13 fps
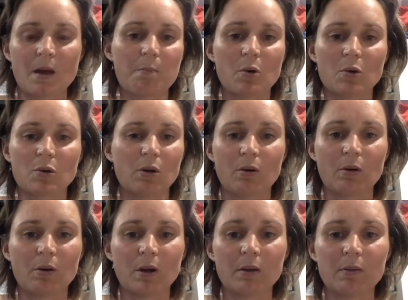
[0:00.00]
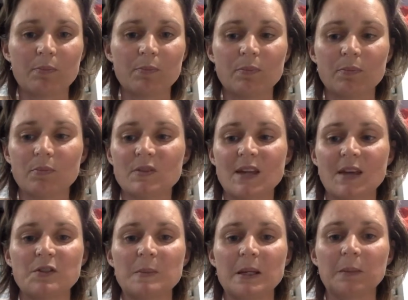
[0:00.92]
bodkin or a
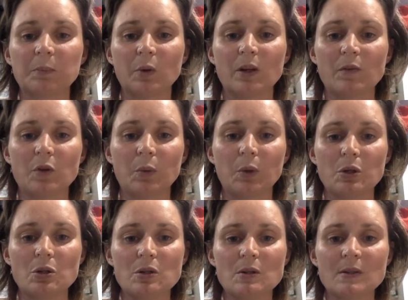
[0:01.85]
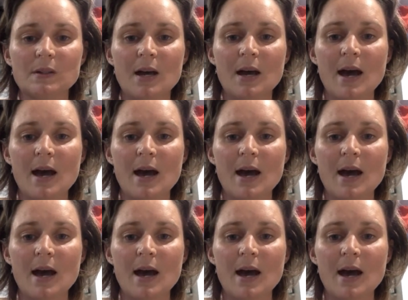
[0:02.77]
safety pin, whatever you want to use.